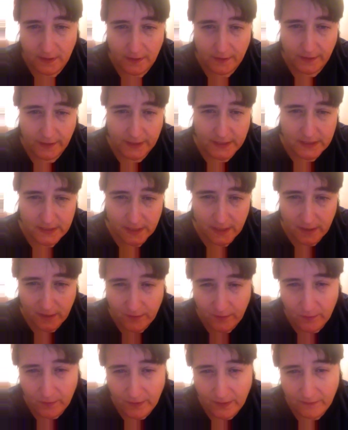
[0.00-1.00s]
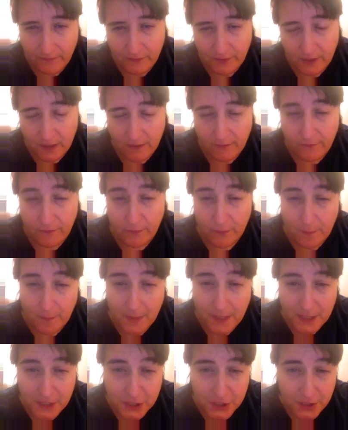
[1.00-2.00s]
like I said, I don't have the
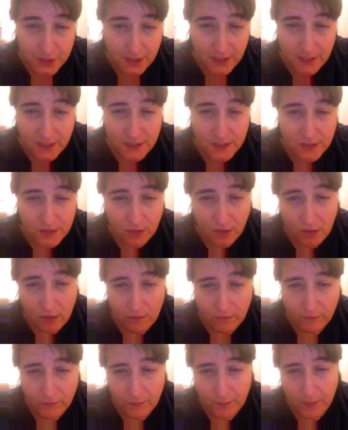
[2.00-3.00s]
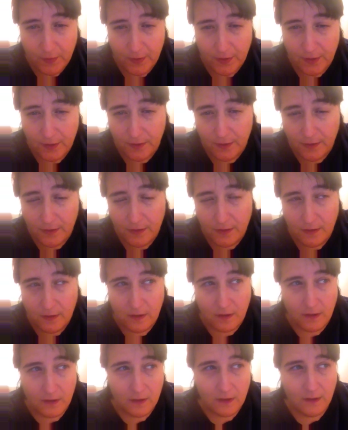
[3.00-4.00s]
confirmation that it's solved, but
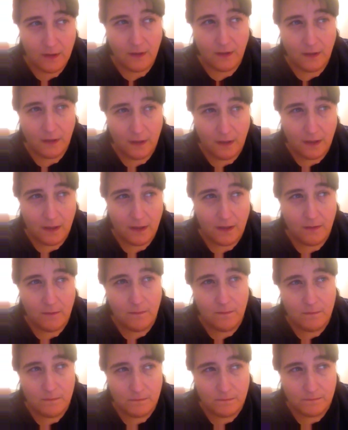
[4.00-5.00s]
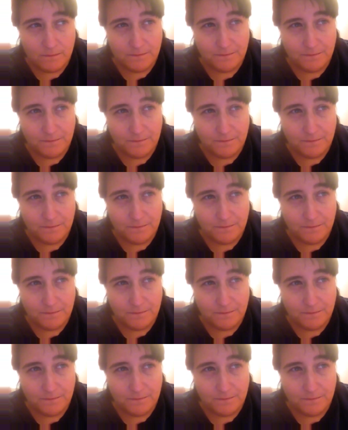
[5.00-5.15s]
I'm